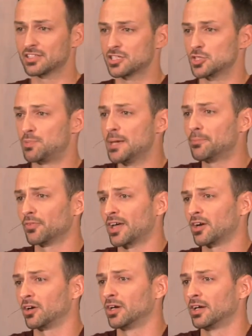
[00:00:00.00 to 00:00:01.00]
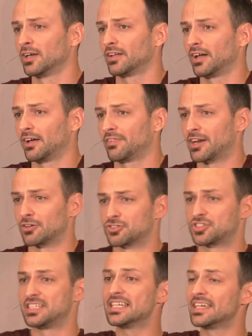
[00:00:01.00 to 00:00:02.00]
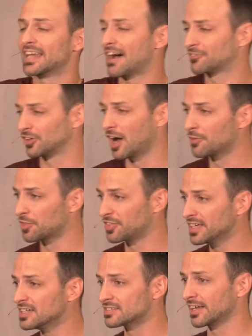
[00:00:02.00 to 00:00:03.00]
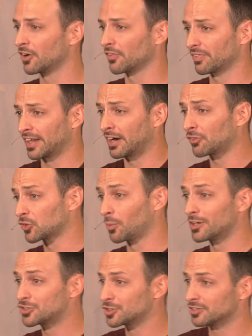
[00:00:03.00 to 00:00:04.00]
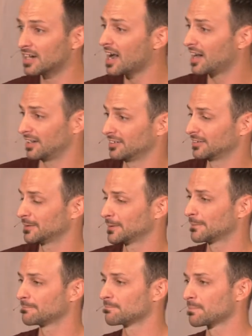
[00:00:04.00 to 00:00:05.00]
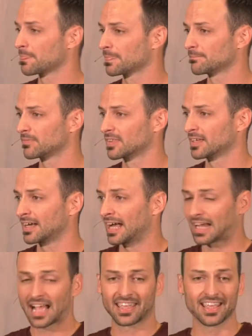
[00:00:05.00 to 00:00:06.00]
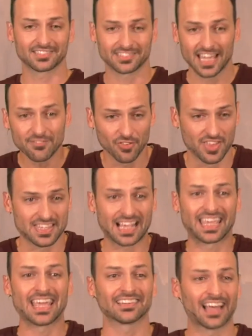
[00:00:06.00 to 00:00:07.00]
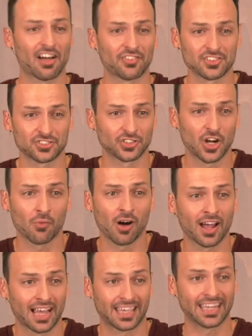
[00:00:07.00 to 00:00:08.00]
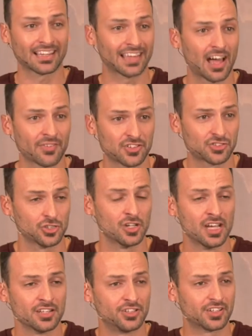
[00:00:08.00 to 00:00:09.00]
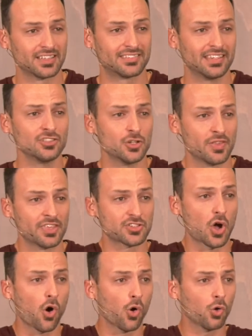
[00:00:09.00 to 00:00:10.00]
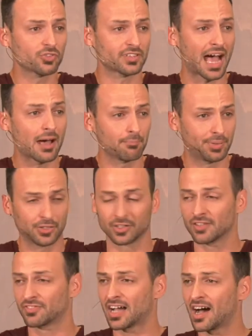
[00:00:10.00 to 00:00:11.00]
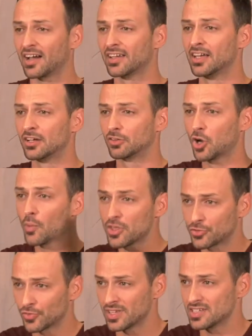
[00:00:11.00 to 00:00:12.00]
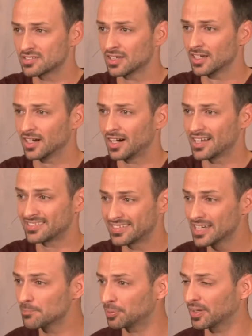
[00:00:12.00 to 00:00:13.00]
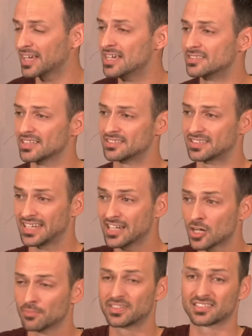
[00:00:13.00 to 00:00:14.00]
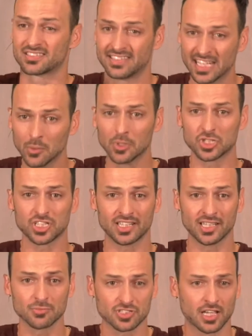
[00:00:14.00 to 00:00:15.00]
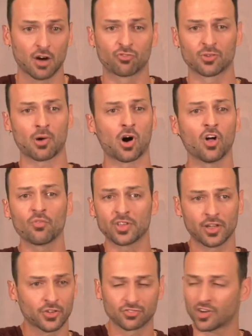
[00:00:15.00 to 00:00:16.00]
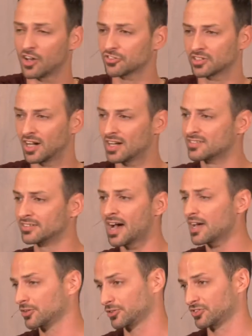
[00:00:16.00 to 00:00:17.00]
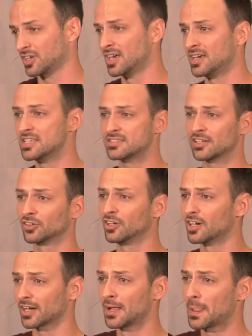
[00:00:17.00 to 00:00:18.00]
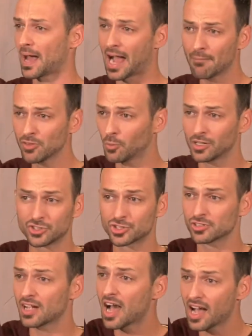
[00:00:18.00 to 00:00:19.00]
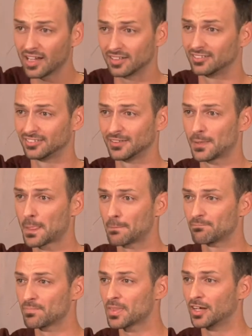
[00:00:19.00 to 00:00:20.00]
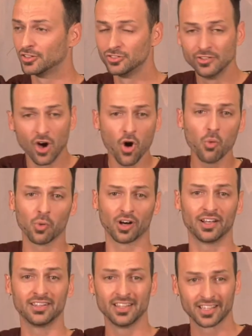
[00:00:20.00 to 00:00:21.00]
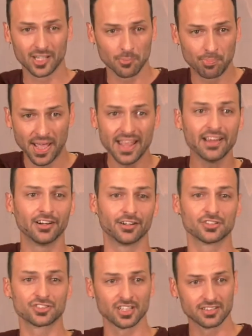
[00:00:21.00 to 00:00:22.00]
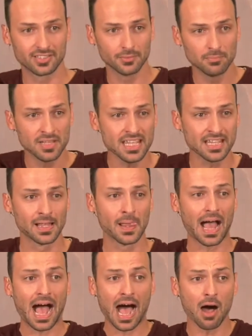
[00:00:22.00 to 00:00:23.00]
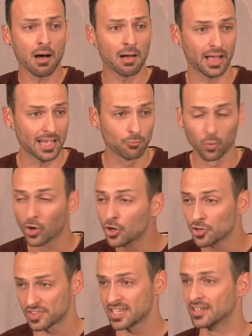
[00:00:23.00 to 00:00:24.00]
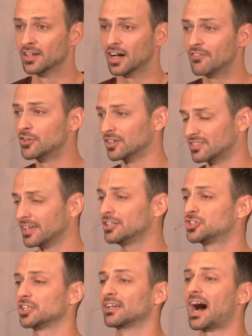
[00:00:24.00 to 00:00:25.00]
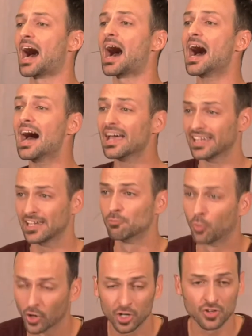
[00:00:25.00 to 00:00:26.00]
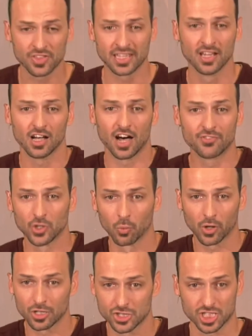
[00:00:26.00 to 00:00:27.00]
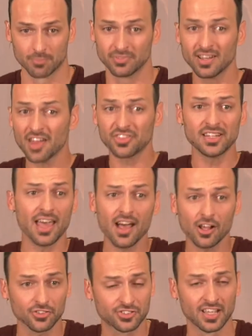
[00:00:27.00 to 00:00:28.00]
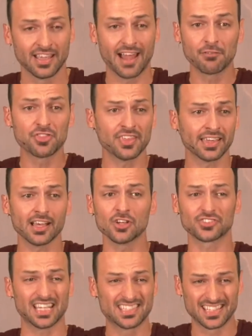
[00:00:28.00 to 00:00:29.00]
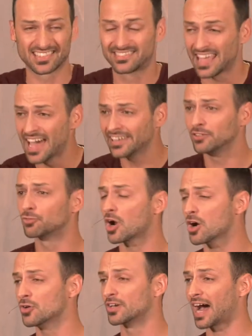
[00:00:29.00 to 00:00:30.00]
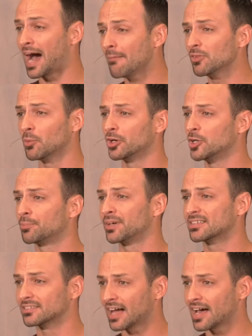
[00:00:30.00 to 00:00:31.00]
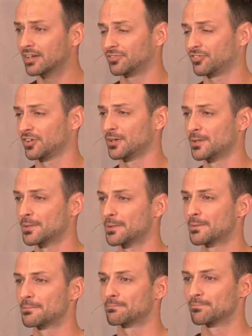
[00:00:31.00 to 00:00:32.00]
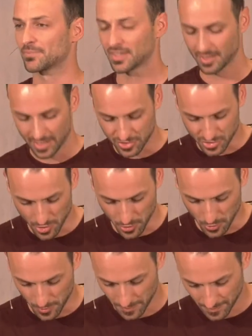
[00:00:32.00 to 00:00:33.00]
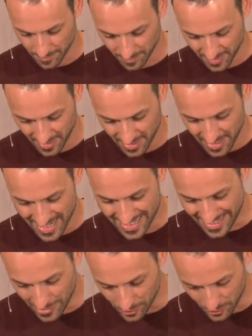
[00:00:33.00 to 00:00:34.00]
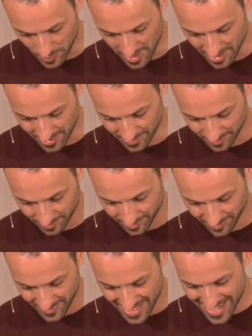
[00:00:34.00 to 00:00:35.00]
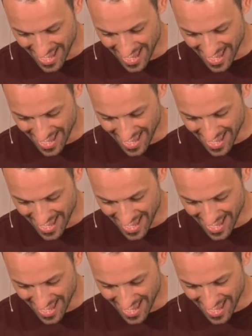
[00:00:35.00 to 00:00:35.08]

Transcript: these people that are seeking after other things that aren't the one true God. I can't stand for this. I can't allow this to go on. I can't allow this to continue. And this whole time period of God going through these 10 plagues, it's him distinguishing himself from all the other false gods and idols. He's saying, look, I'm the one true God. No one compares to me. I am worthy of your attention. I am worthy of your worship. Nothing else. Everything else is a dead-end road. I'm the one who brings life. And so he deals with it. He